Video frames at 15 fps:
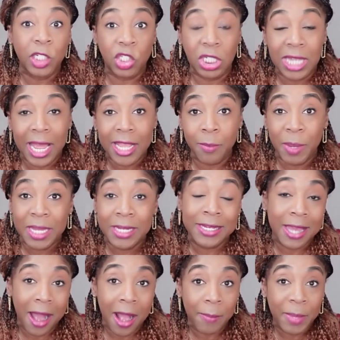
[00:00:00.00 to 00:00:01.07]
the like button,
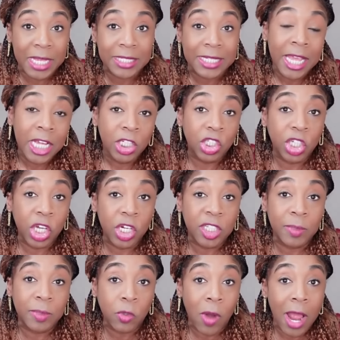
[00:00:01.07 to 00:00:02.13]
comment, share,
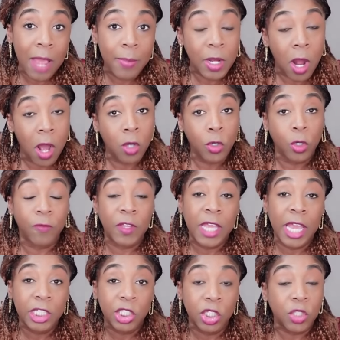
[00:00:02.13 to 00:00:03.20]
subscribe, hit all
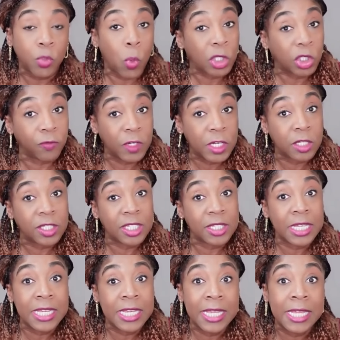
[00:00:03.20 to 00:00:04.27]
notifications, watch the video to
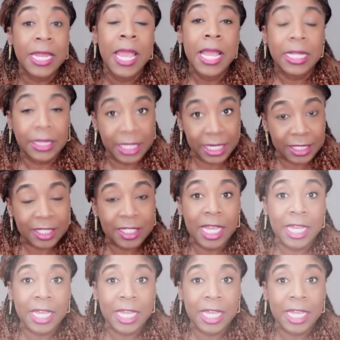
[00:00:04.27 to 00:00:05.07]
the end. Let's get